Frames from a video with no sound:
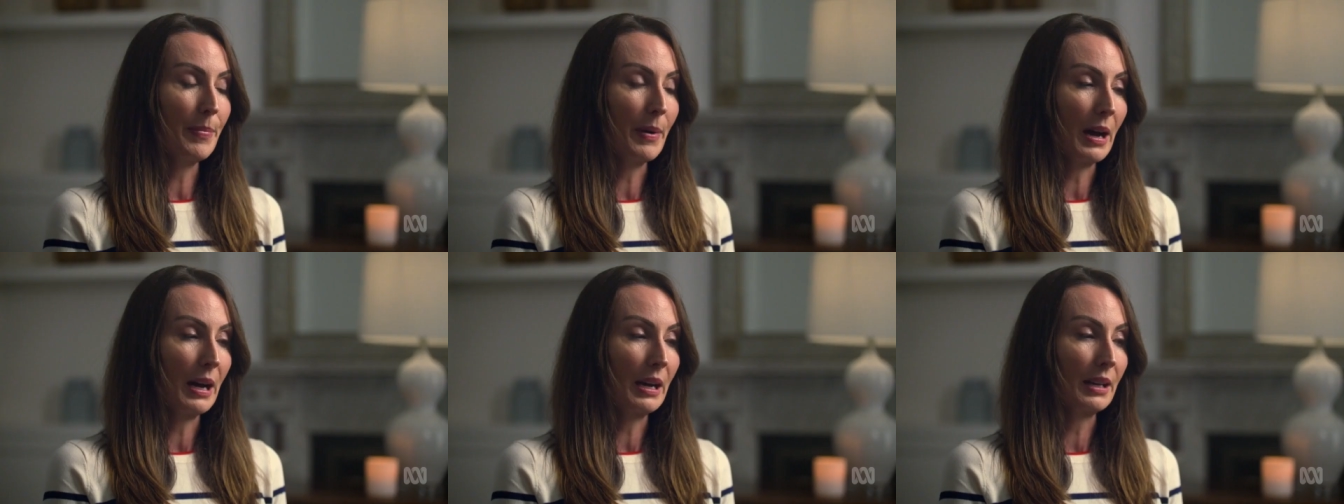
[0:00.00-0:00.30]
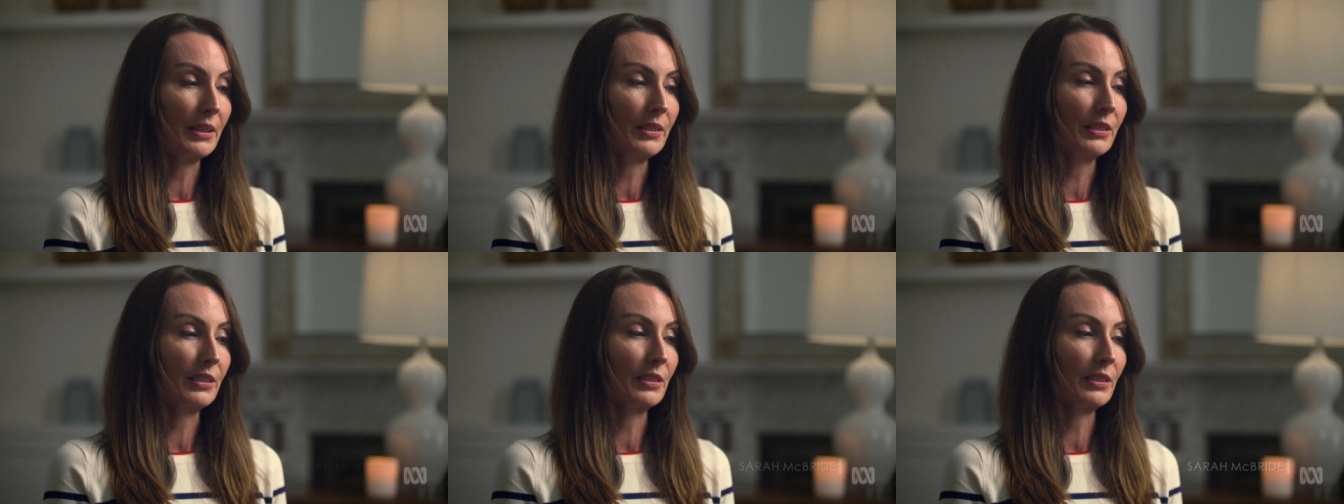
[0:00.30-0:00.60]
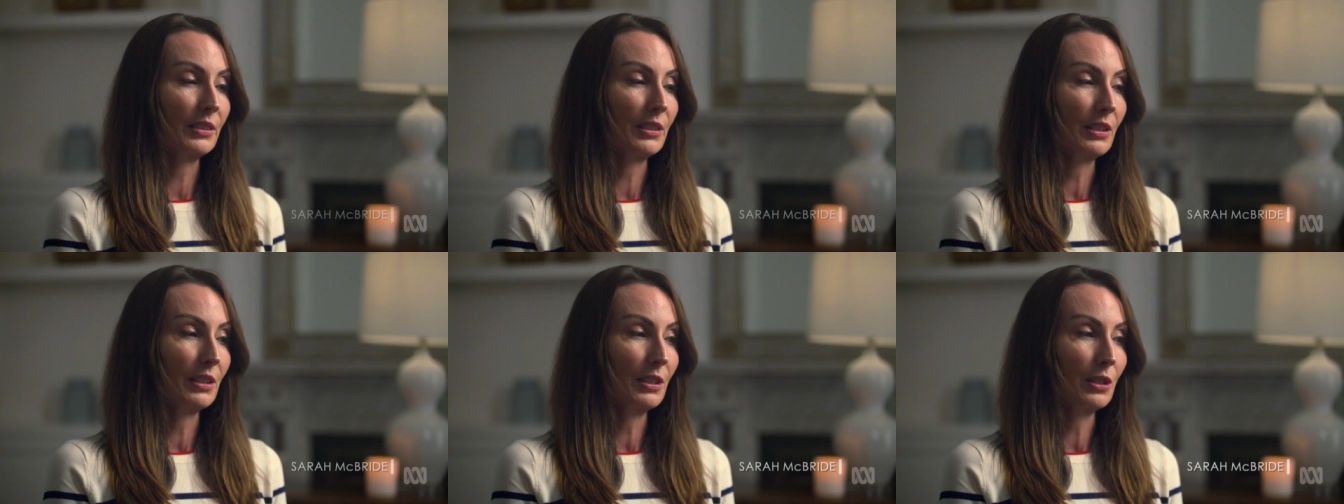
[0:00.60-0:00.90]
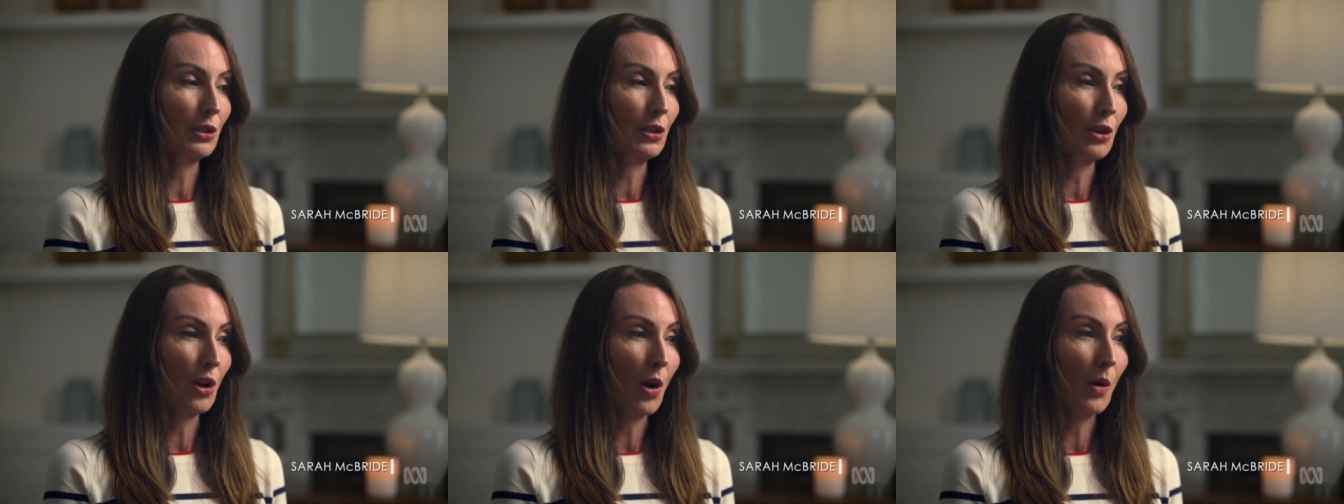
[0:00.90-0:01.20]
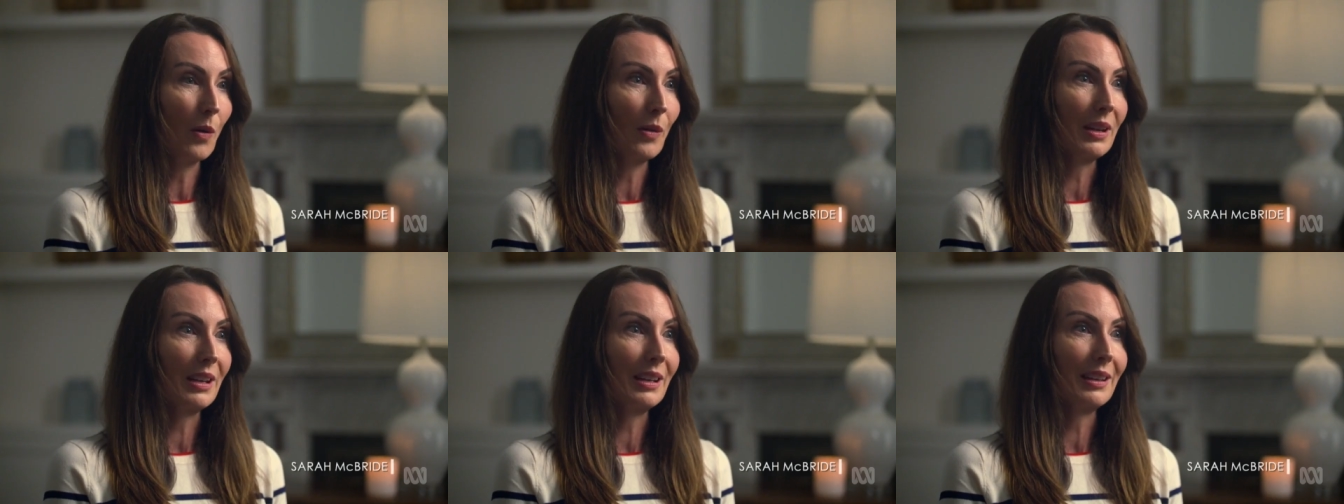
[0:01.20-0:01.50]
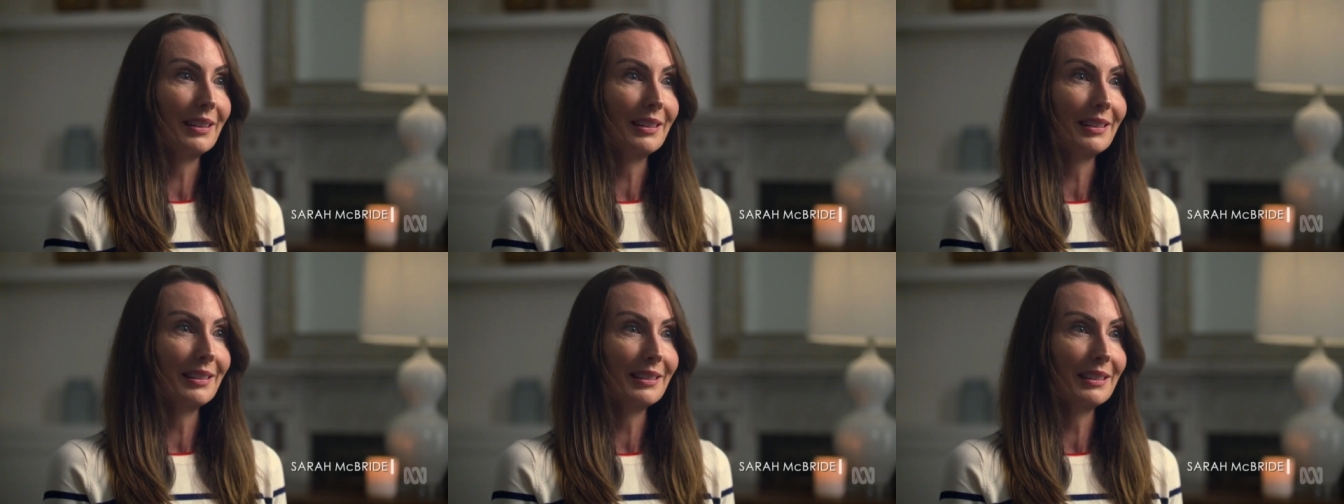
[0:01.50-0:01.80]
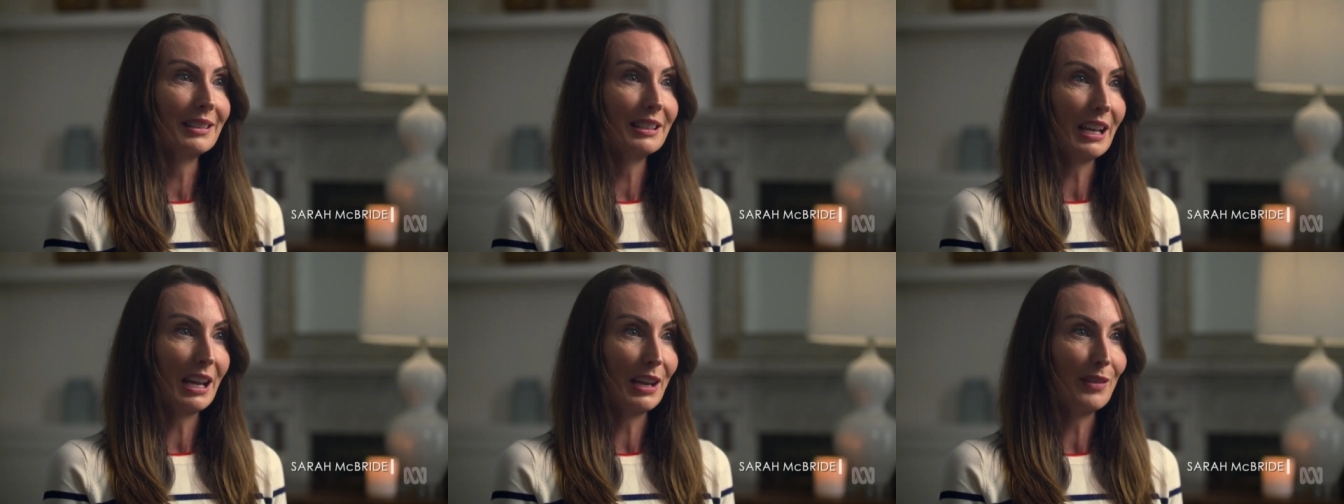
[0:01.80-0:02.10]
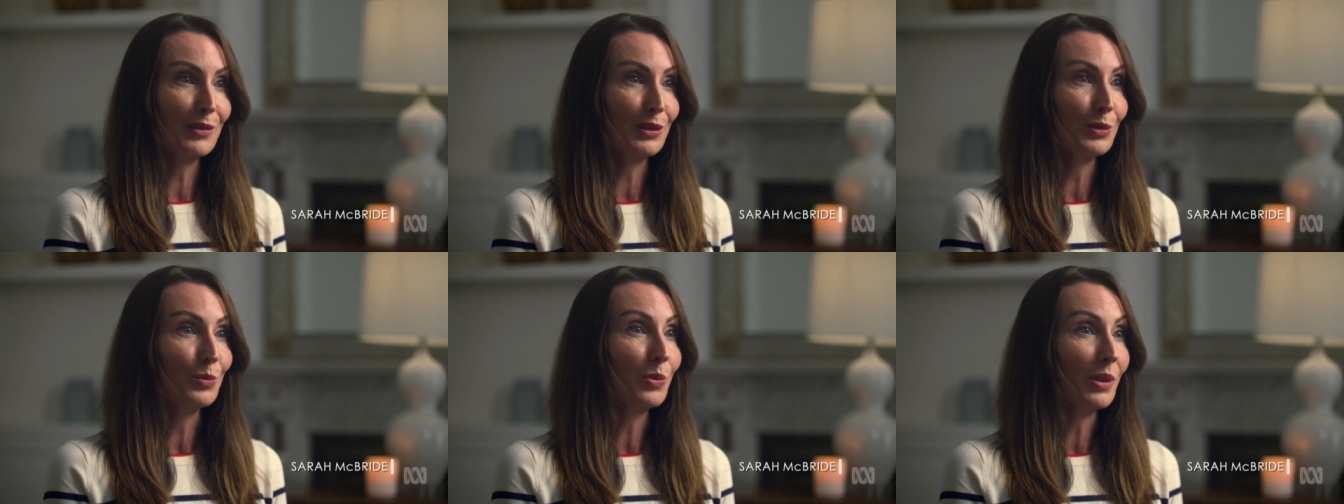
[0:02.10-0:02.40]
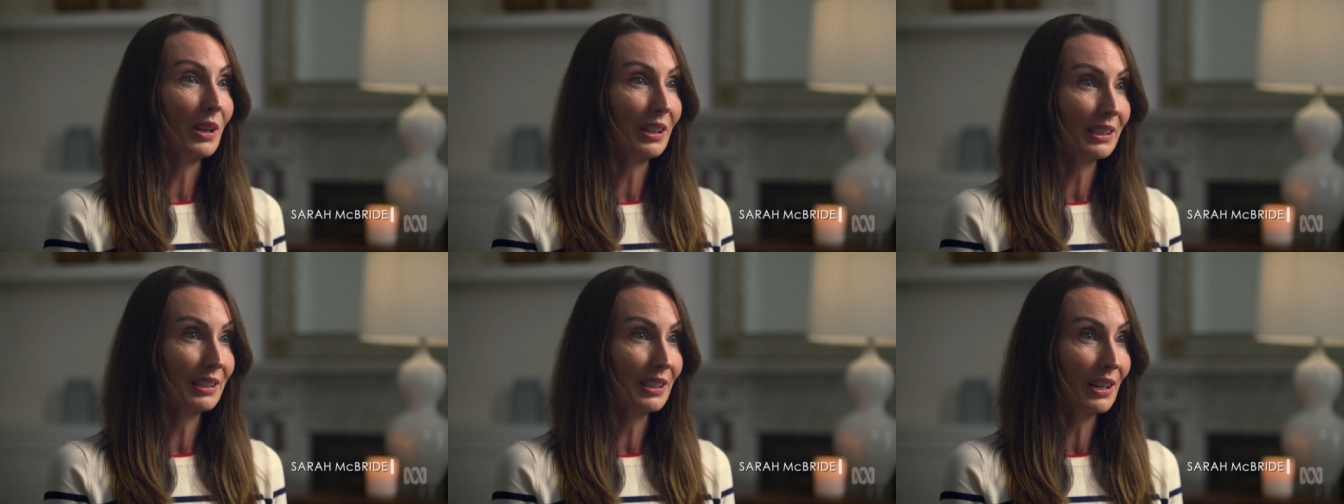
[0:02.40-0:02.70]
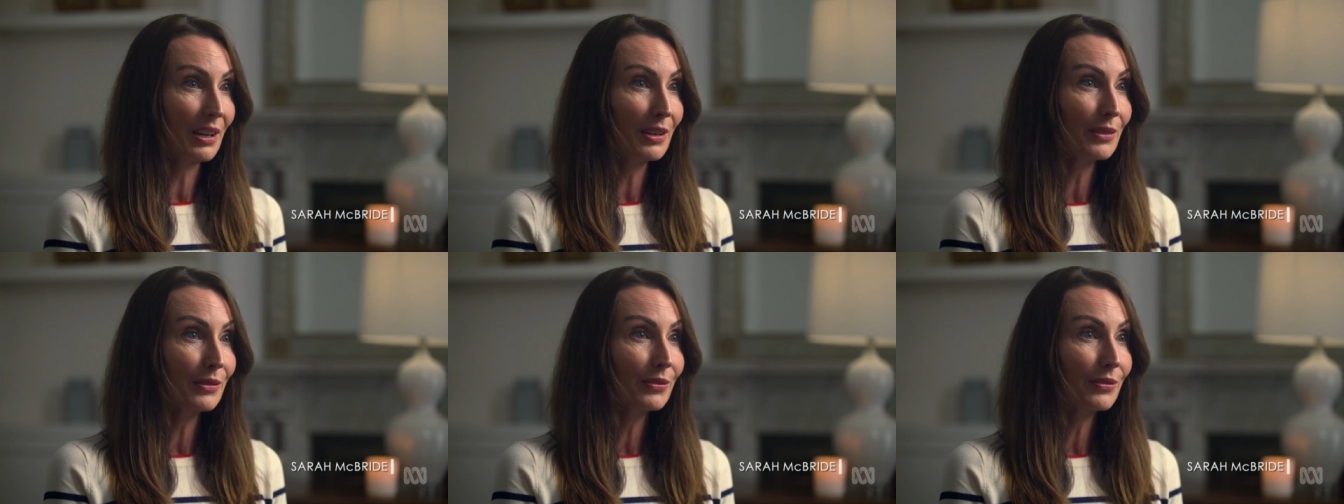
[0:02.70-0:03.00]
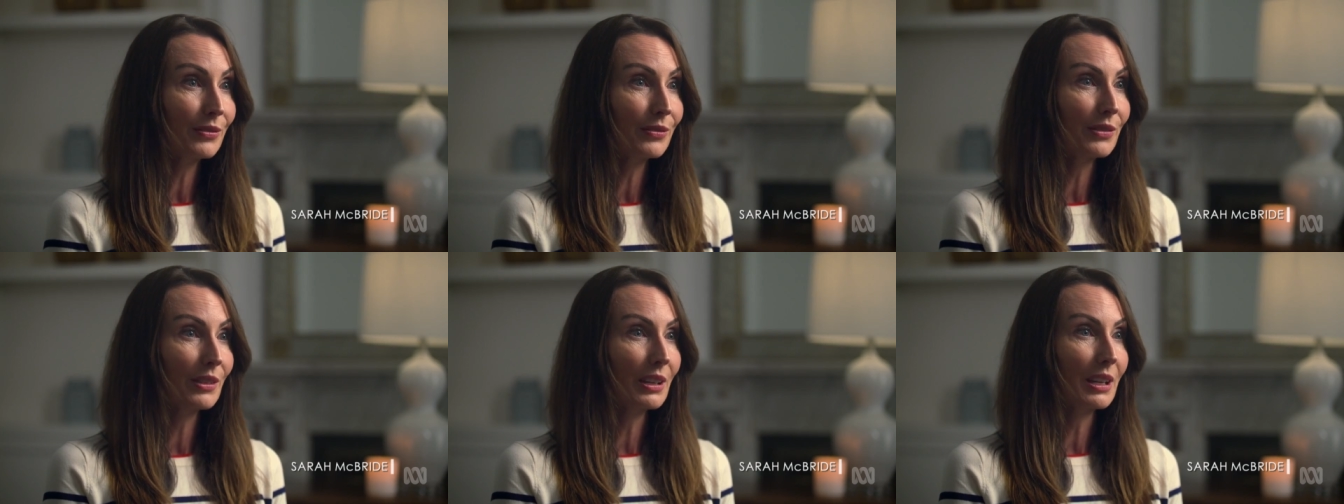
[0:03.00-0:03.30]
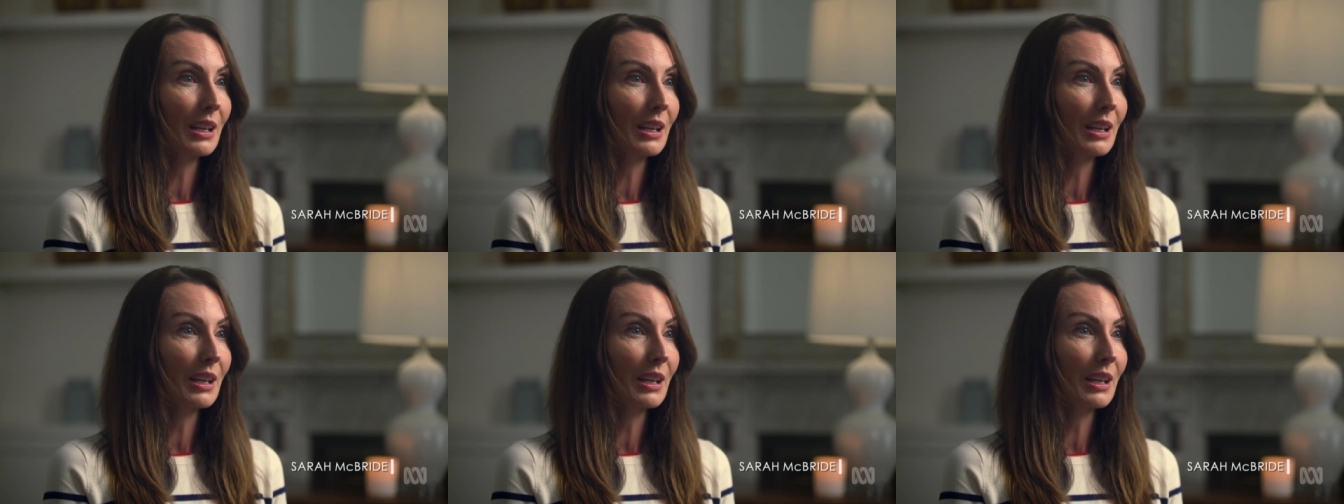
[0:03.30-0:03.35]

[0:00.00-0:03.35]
but knowing David well enough